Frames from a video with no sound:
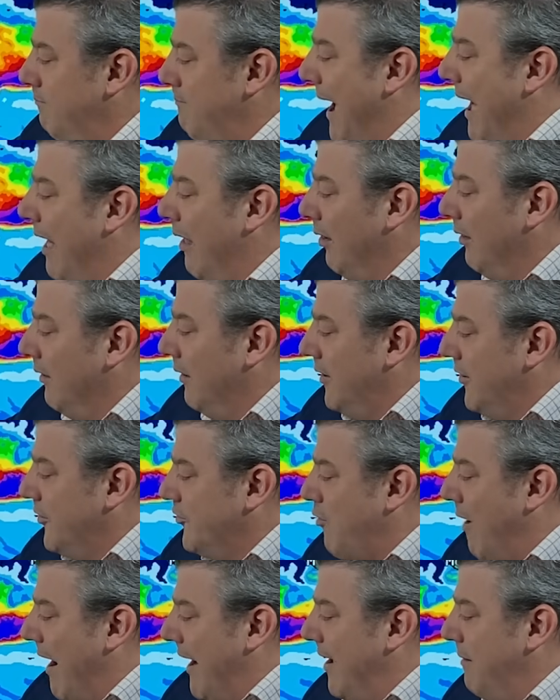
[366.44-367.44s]
Mal
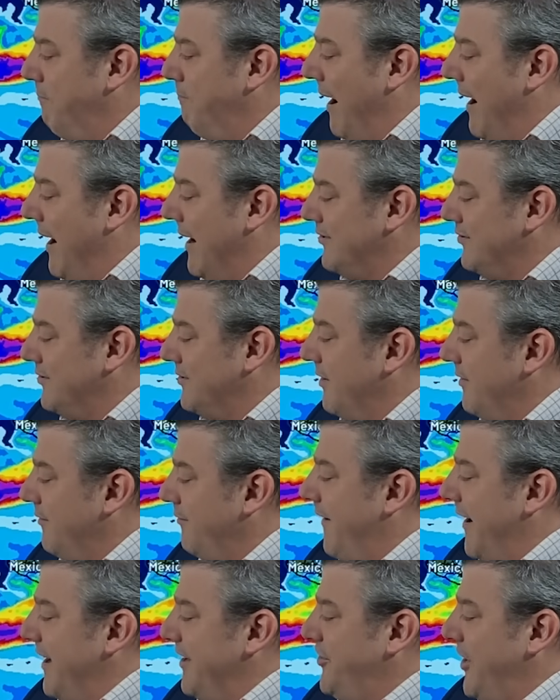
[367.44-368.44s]
tracking past
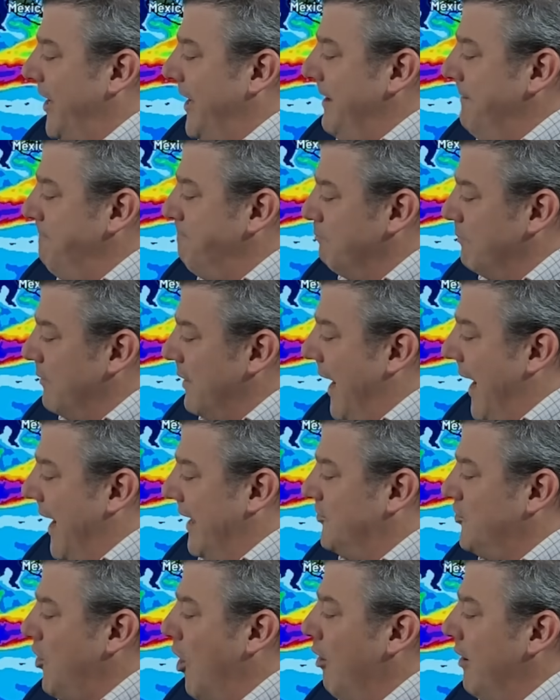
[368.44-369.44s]
Fiji
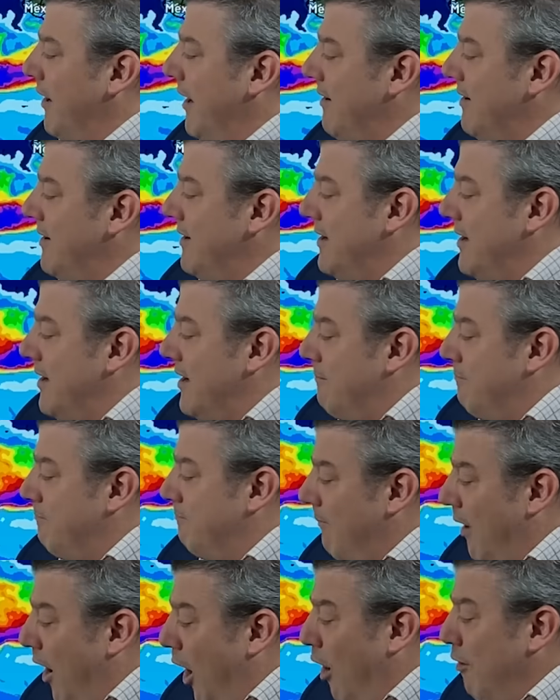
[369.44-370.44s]
and Tonga.
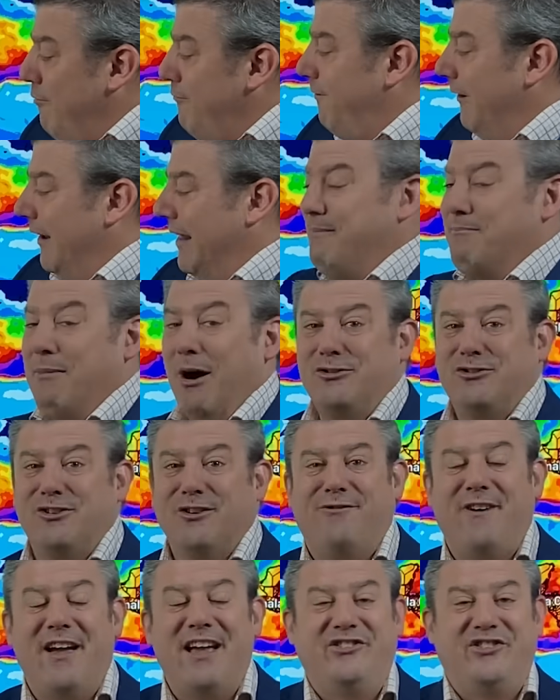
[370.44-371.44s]
Hopefully, most of
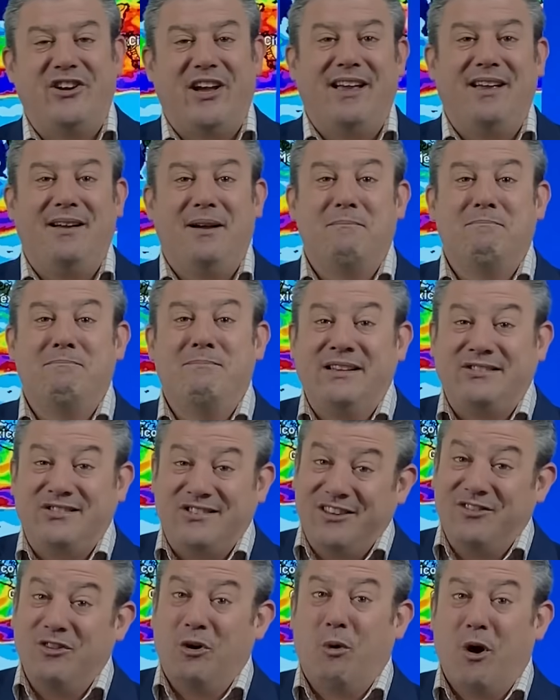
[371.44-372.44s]
Fiji
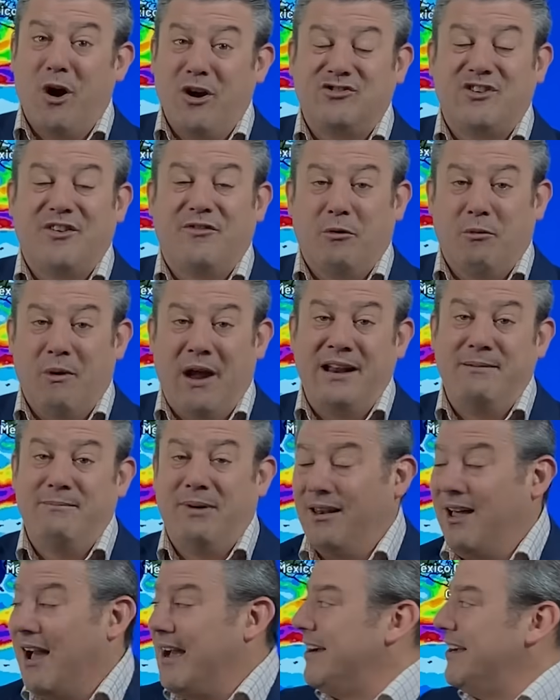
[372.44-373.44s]
missing the worst of the rain, but
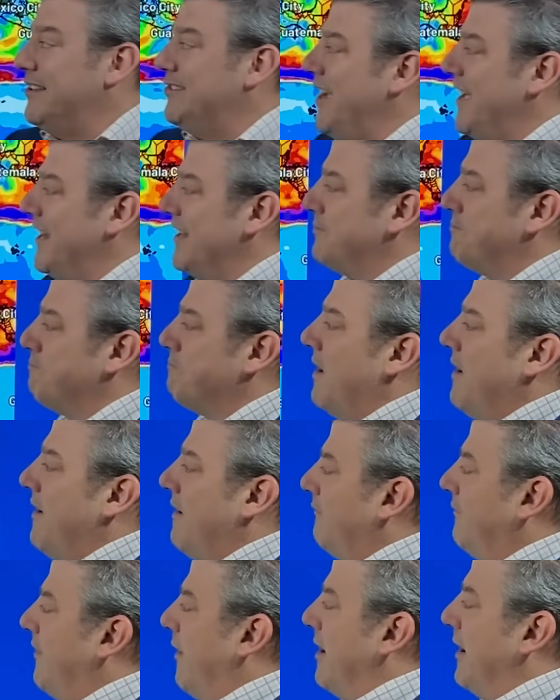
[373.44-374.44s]
like I said, it's
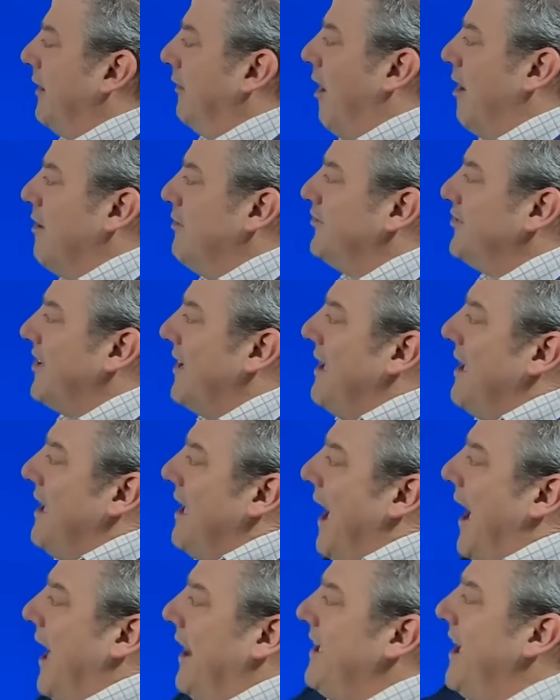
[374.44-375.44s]
very close.
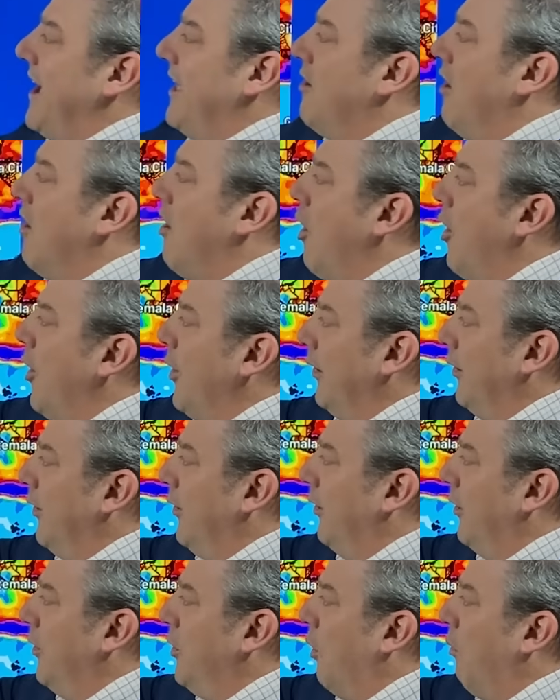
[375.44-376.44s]
And again,
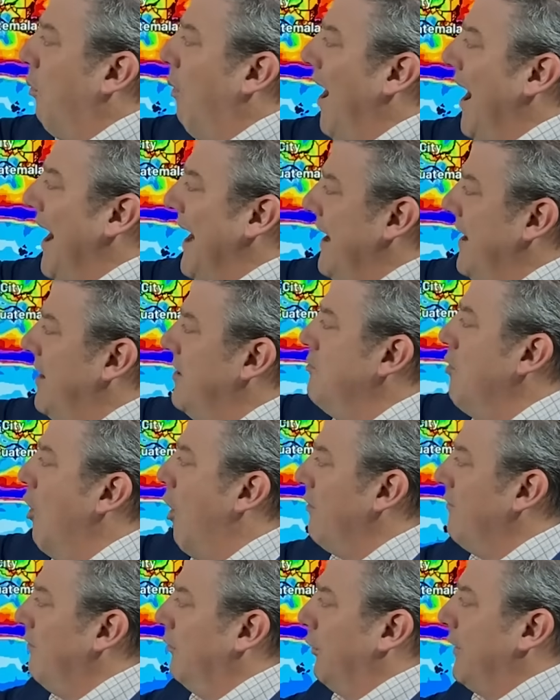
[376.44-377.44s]
Honolulu, Hawaii,
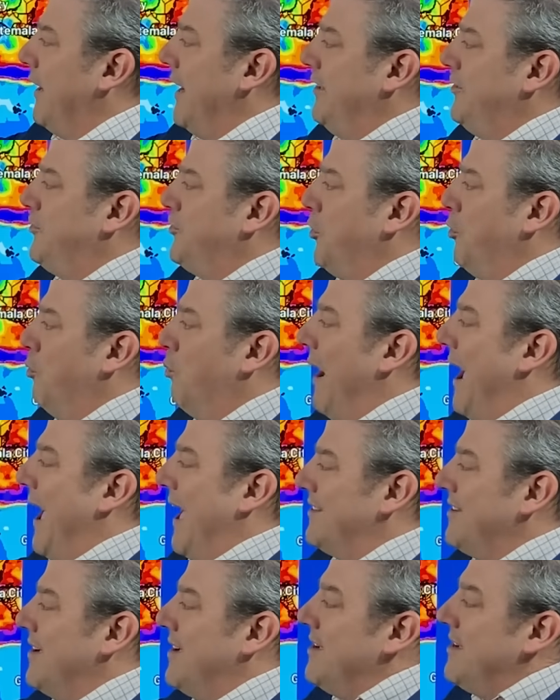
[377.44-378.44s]
not looking too wet.